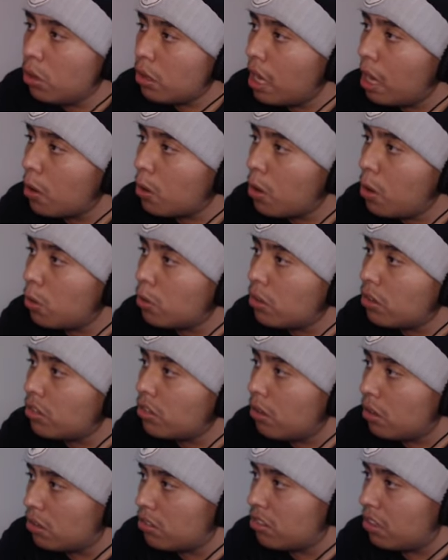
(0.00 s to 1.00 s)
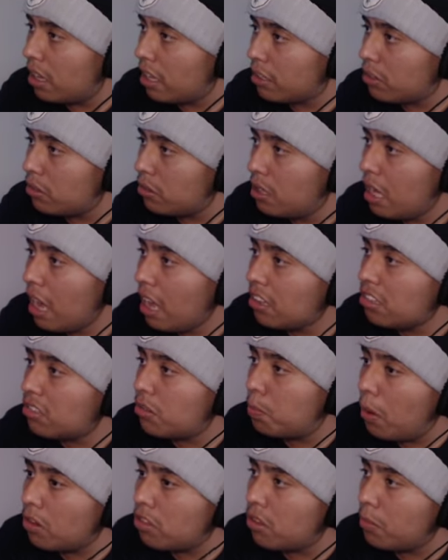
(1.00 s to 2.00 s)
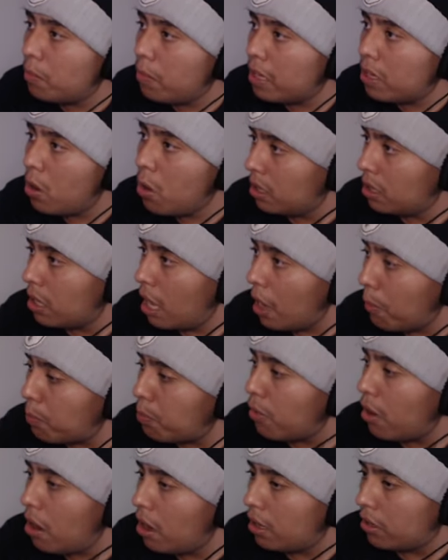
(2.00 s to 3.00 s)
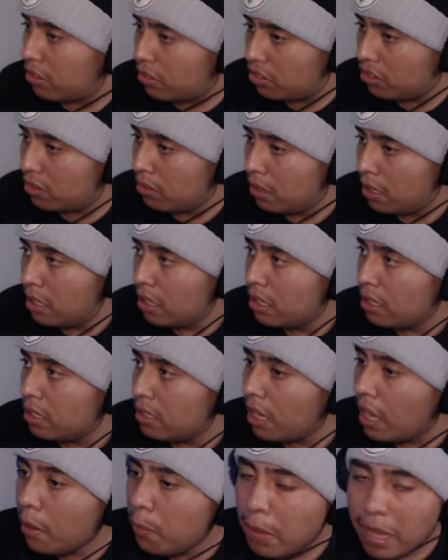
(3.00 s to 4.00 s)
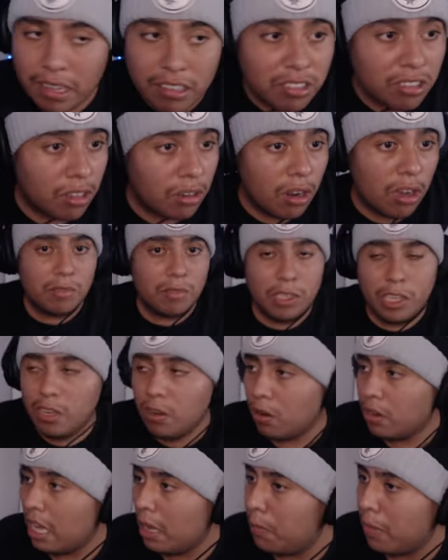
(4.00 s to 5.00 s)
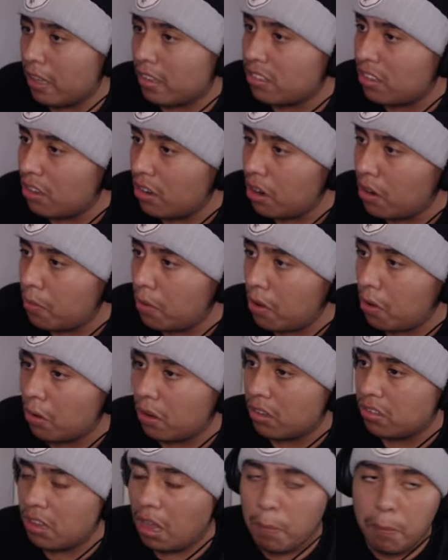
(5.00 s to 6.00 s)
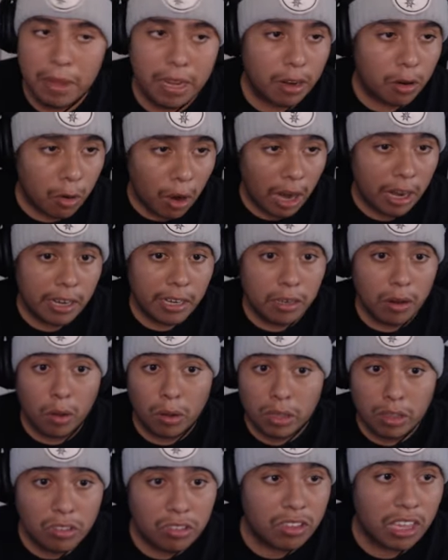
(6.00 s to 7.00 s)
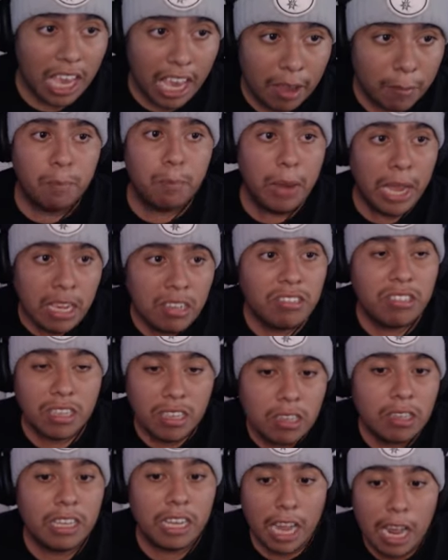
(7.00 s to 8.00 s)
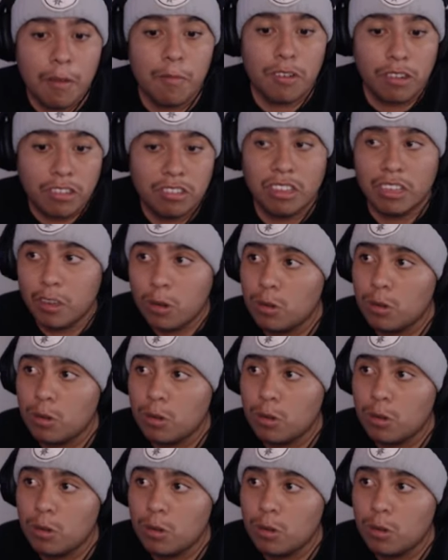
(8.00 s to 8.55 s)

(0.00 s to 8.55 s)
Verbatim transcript: how gold this looks like, dude. That's supposed to be gold, not bronze. They mixed it up. You know they mixed it up, bro, because I've been grinding on this game basically every single